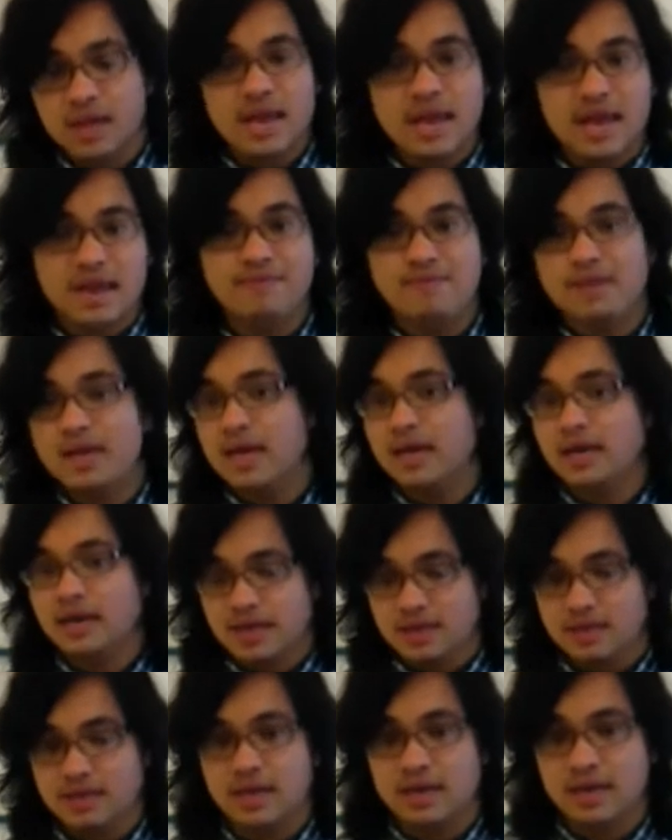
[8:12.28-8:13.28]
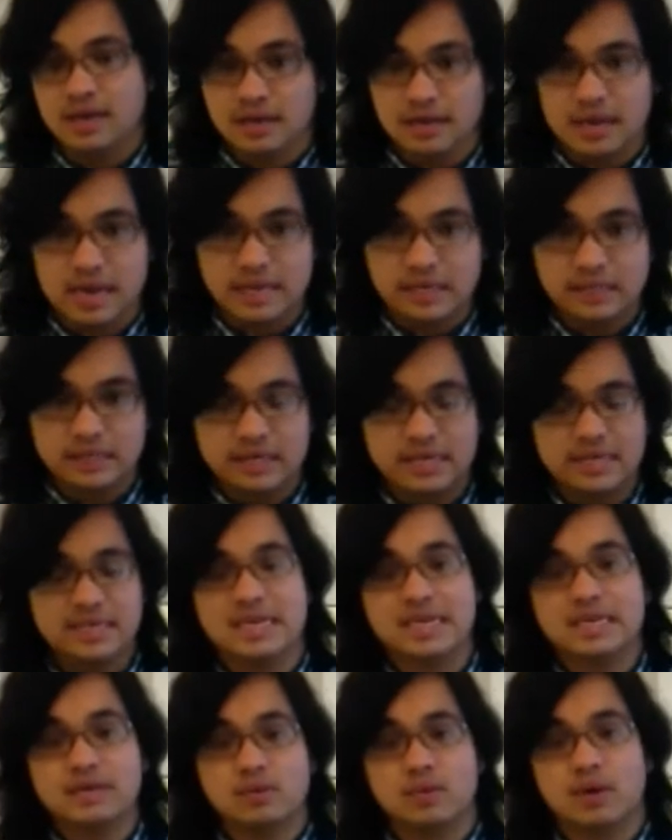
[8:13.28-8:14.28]
In the end, I think it
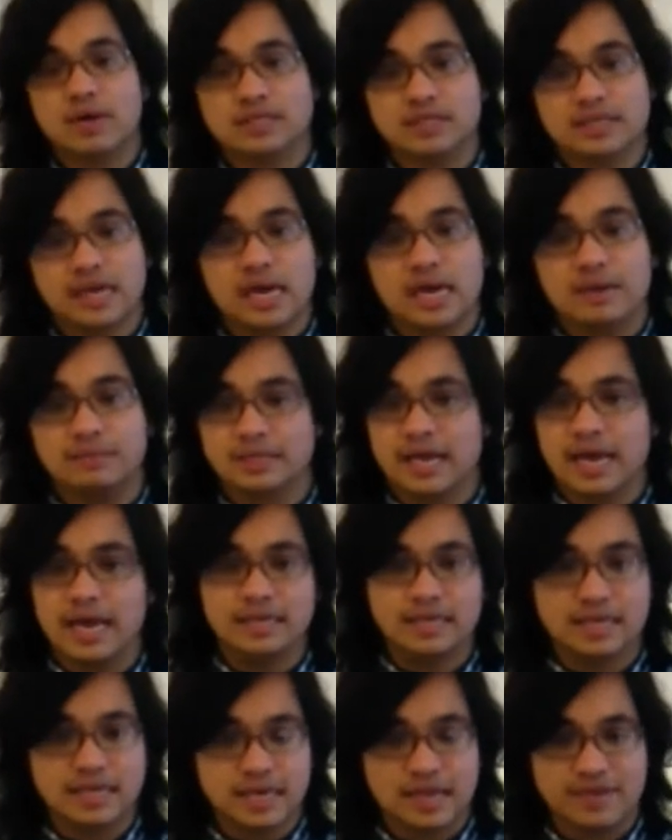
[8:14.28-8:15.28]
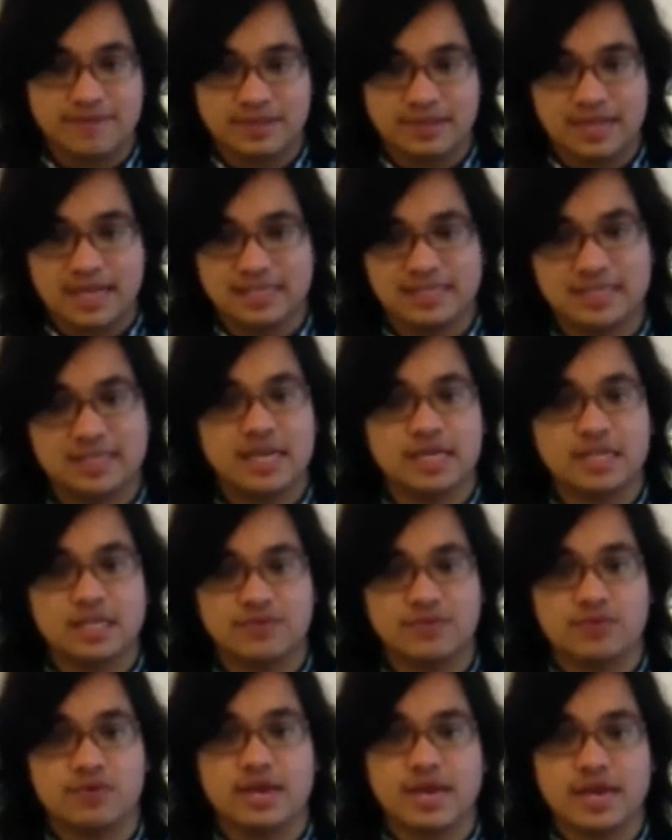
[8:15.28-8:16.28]
didn't quite stand up to that. It didn't give it that sense
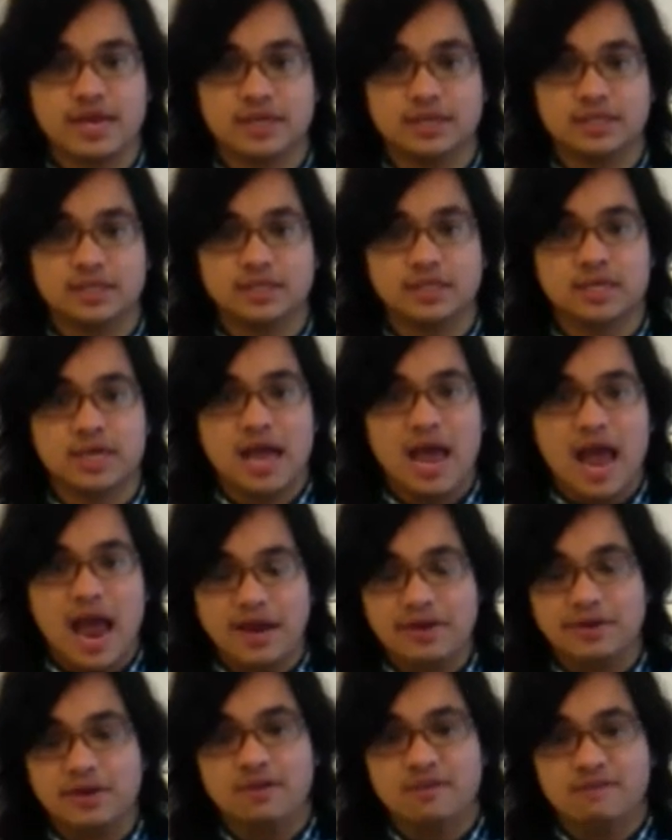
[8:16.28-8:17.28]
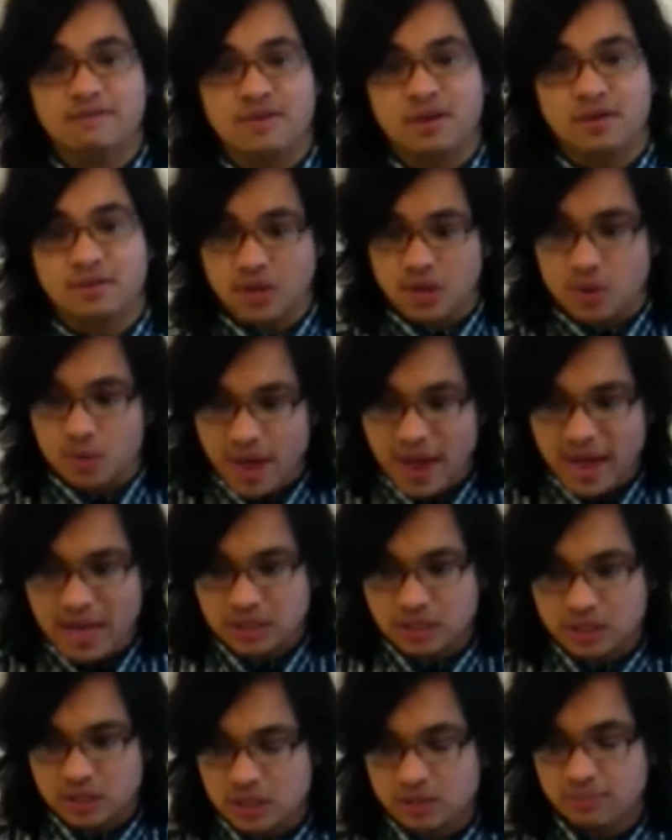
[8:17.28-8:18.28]
of uniqueness, and you didn't feel that you were
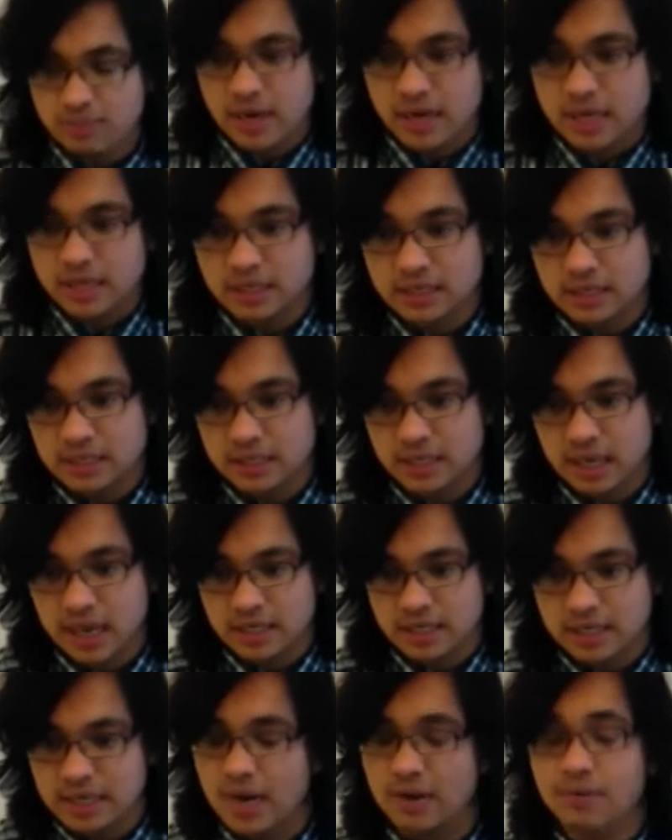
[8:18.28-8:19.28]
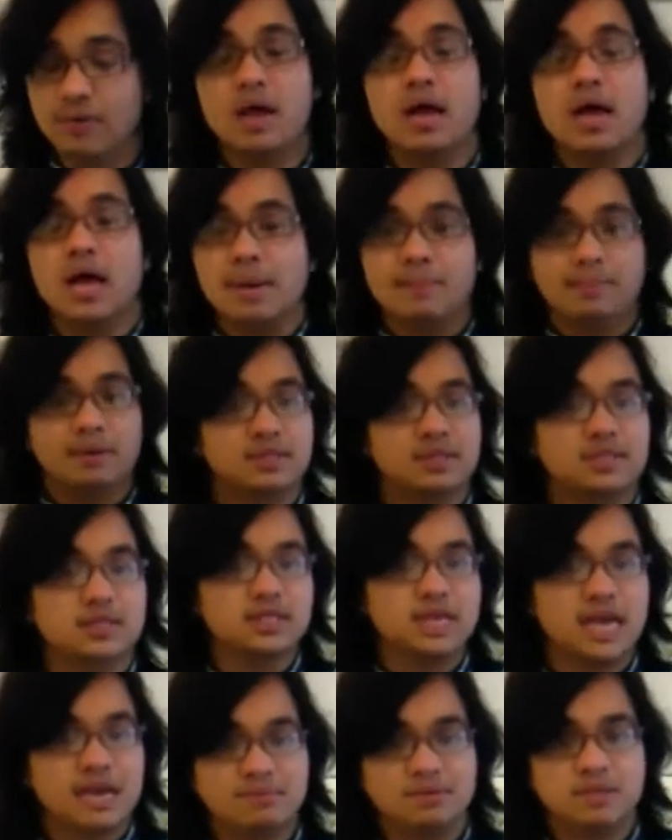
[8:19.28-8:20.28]
entering this person's night out. But at the
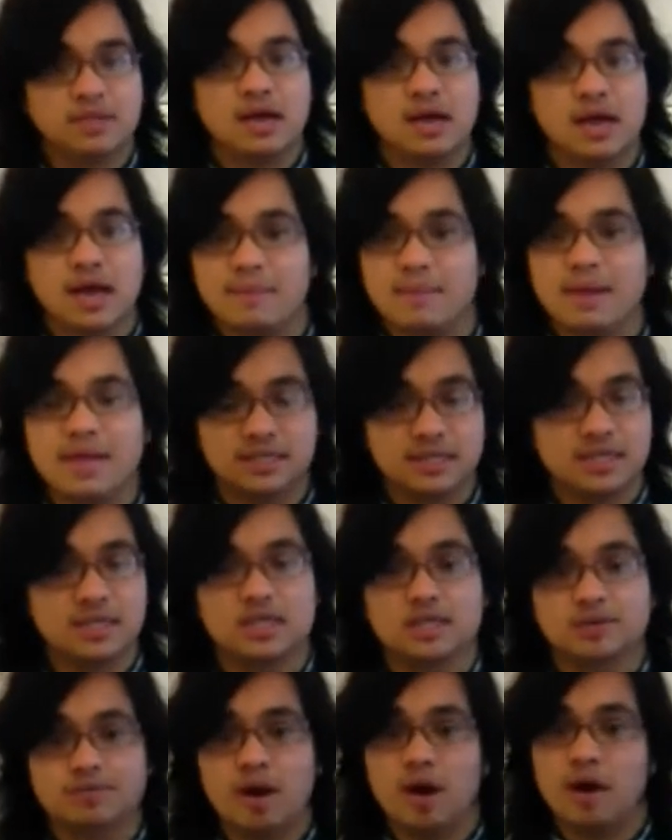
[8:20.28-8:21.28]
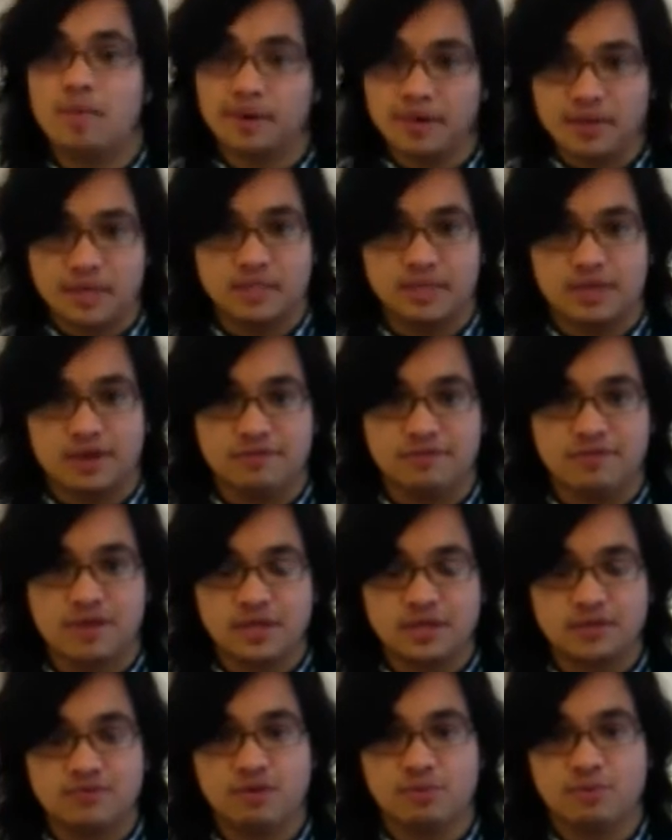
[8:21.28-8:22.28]
same time, it's an experiment. It's our
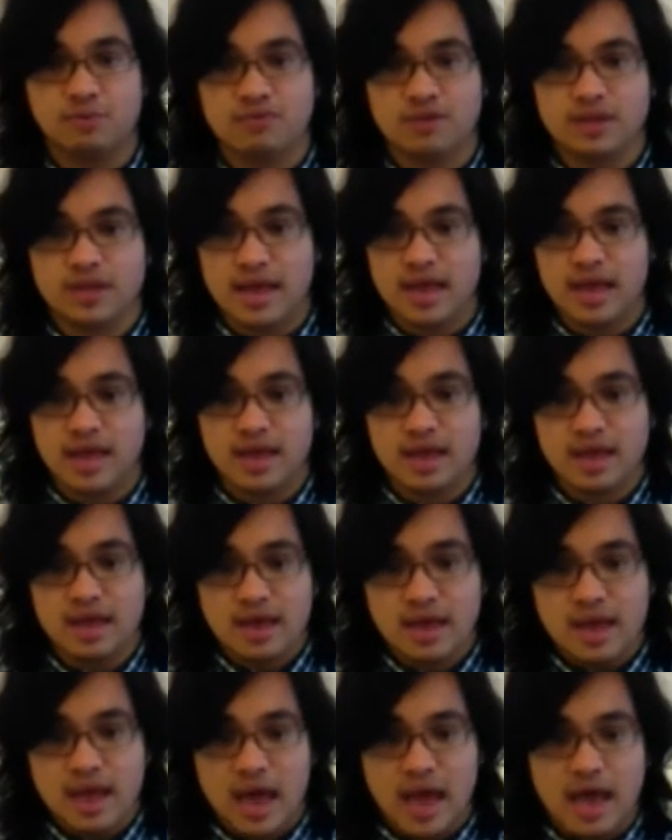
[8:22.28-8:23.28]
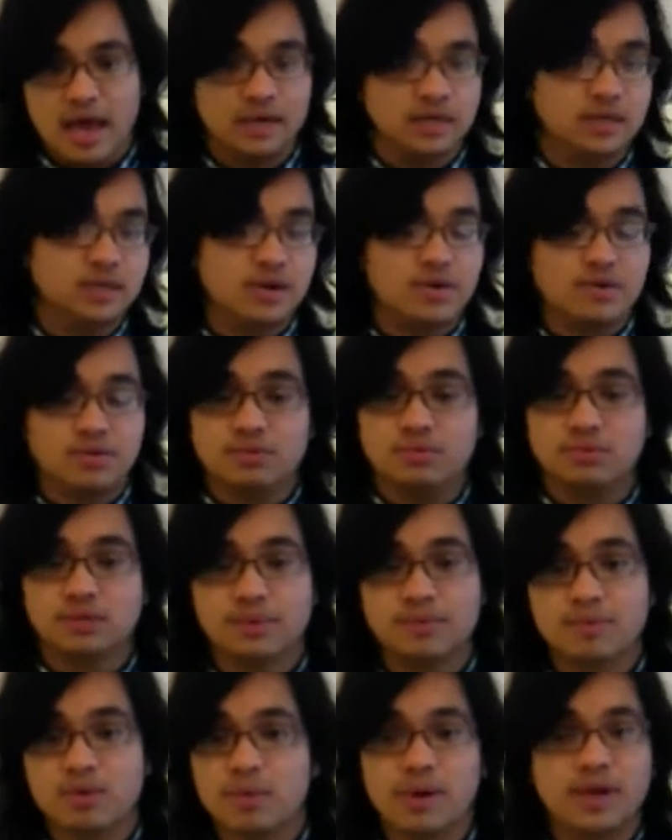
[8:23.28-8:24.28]
first film of the year, and you know,
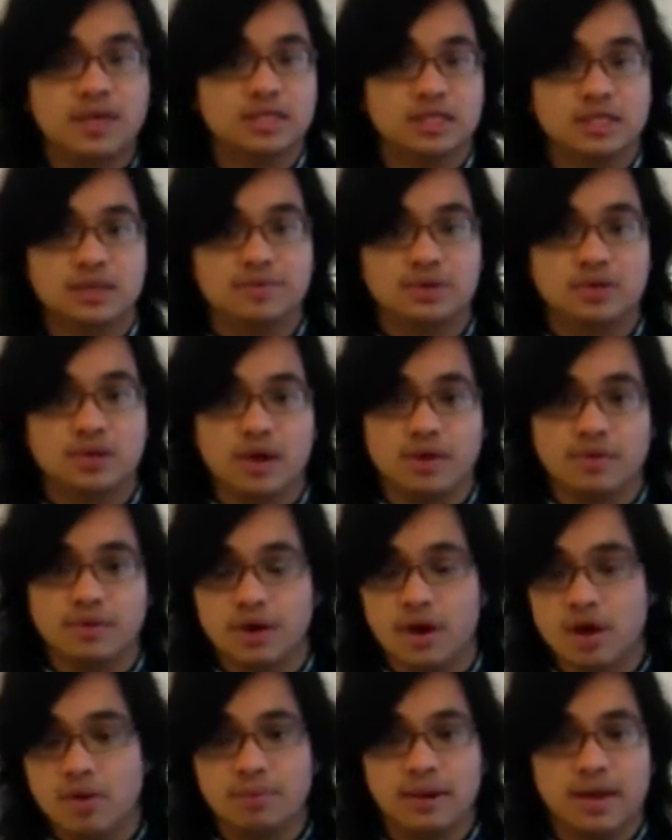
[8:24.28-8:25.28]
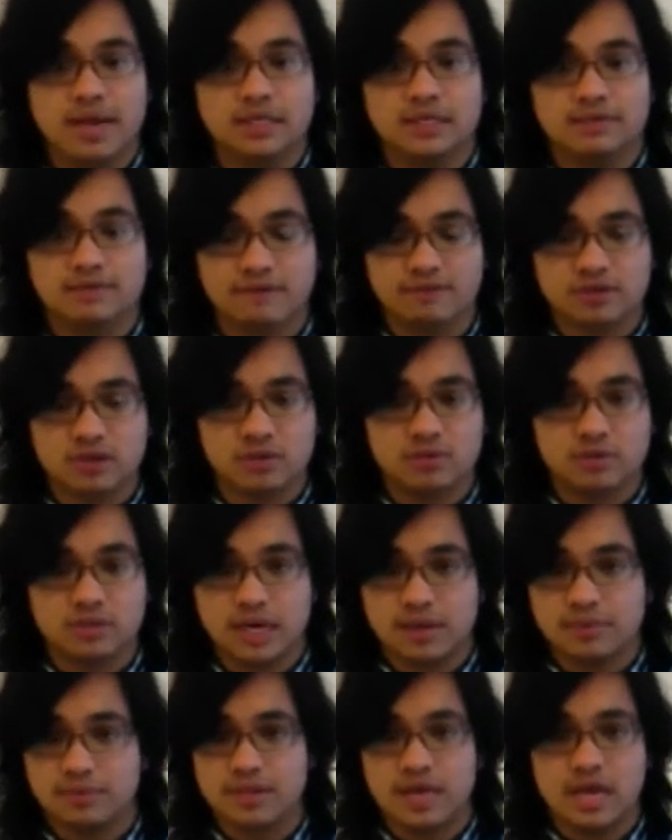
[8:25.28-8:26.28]
some we win, some you don't. No plans of to
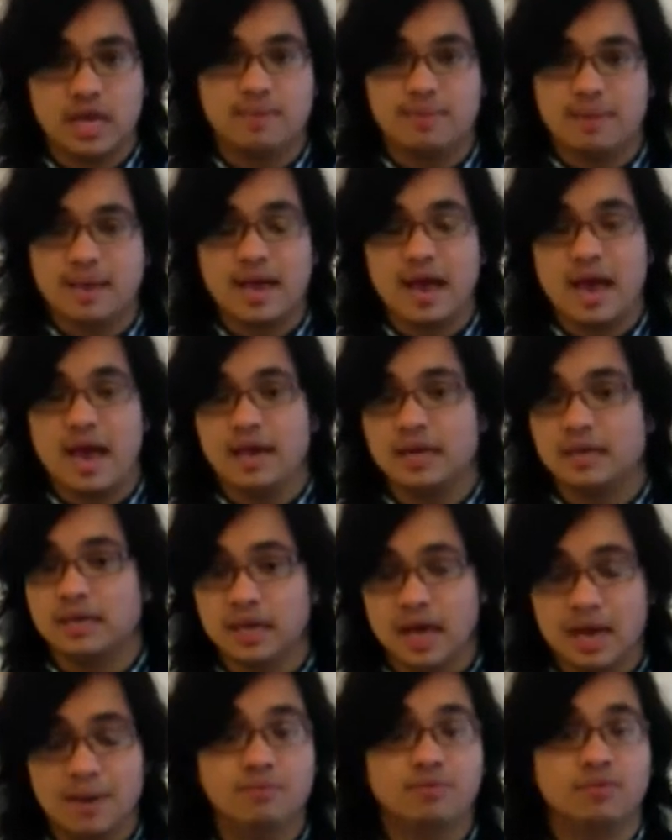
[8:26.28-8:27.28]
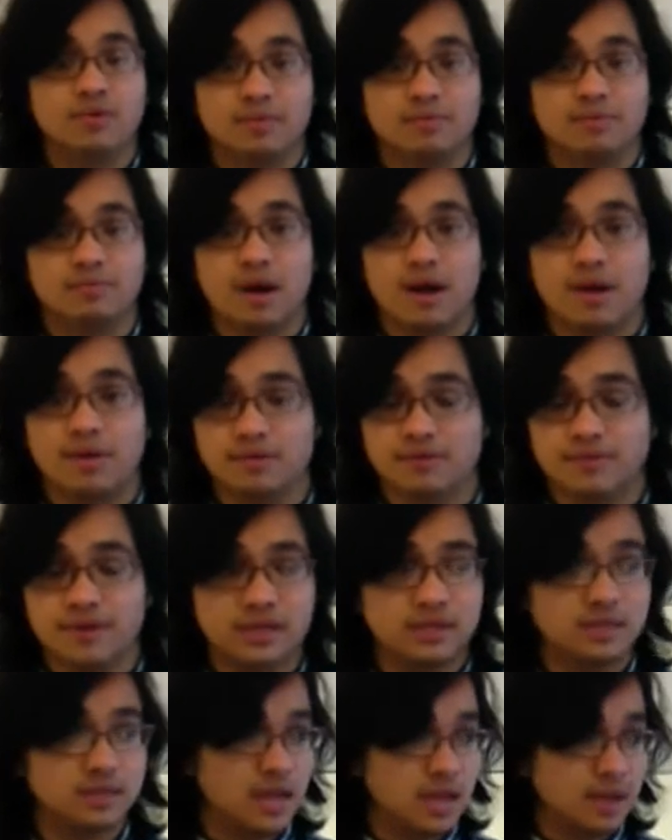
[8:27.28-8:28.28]
contact with the enemy, and I'm pretty proud of
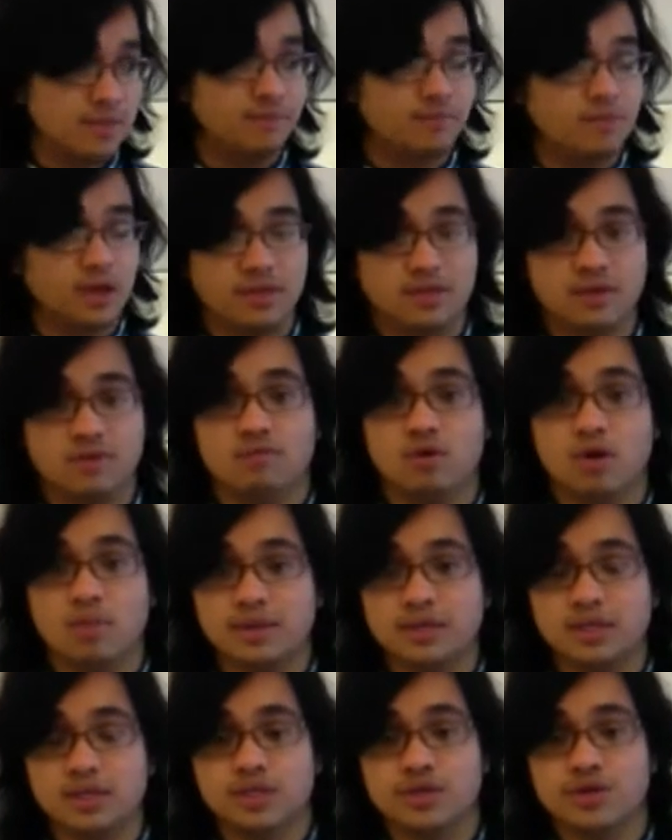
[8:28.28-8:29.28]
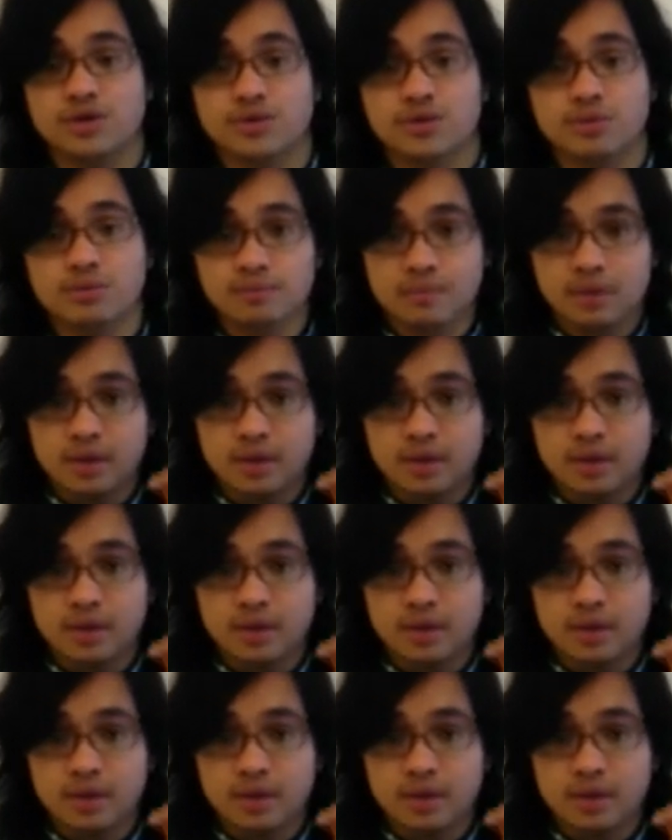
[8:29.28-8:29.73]
it. I think Rob is too.